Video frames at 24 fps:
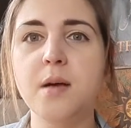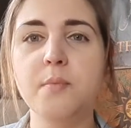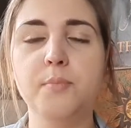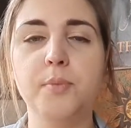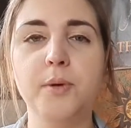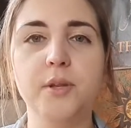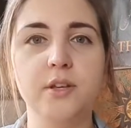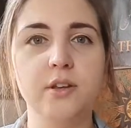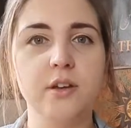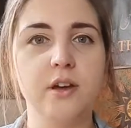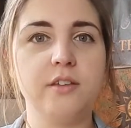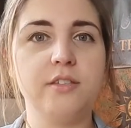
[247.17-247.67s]

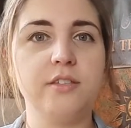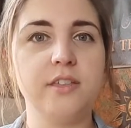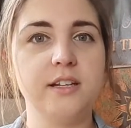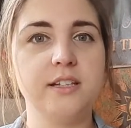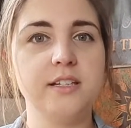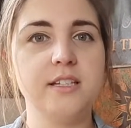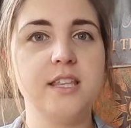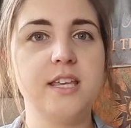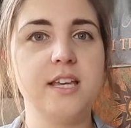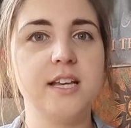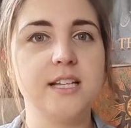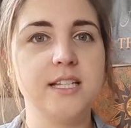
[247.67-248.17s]
but nothing
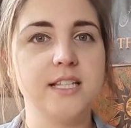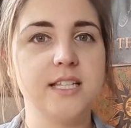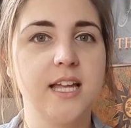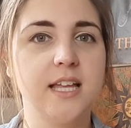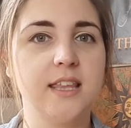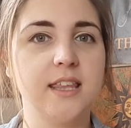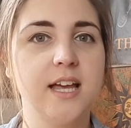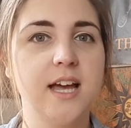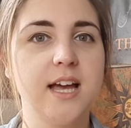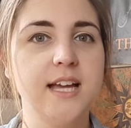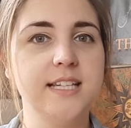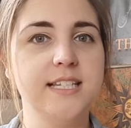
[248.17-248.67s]
to the
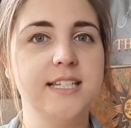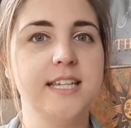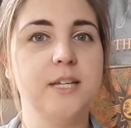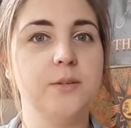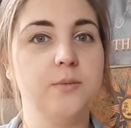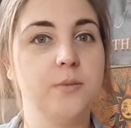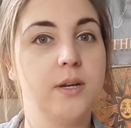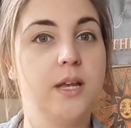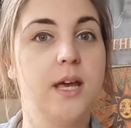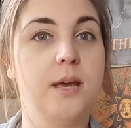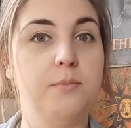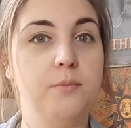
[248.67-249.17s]
extent that I did
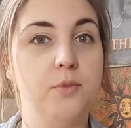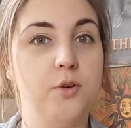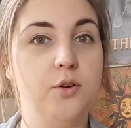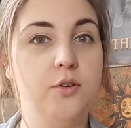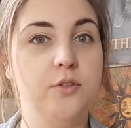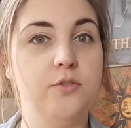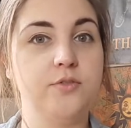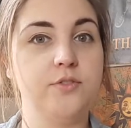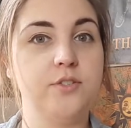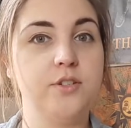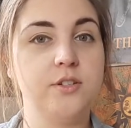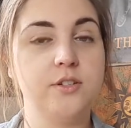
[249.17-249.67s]
when I
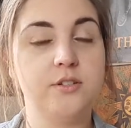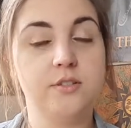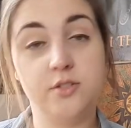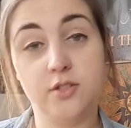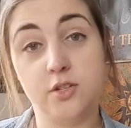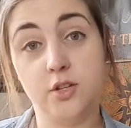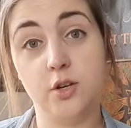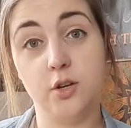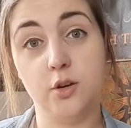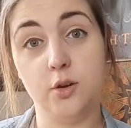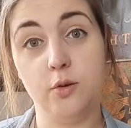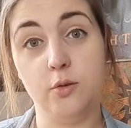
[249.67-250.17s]
moved
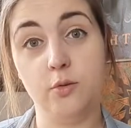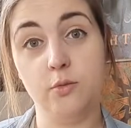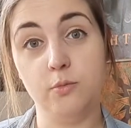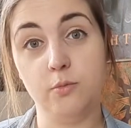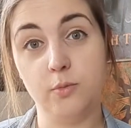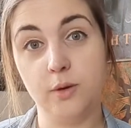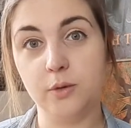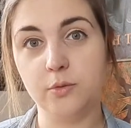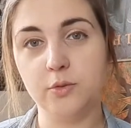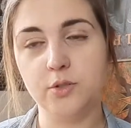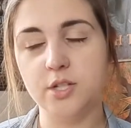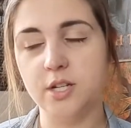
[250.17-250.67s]
to
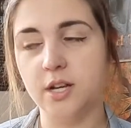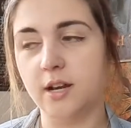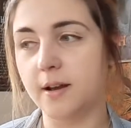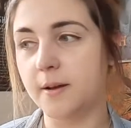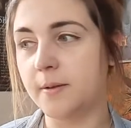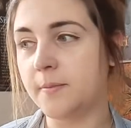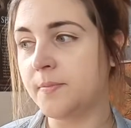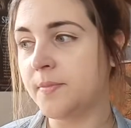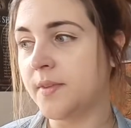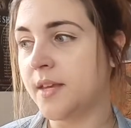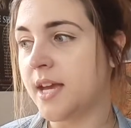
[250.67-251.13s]
Wiltshire.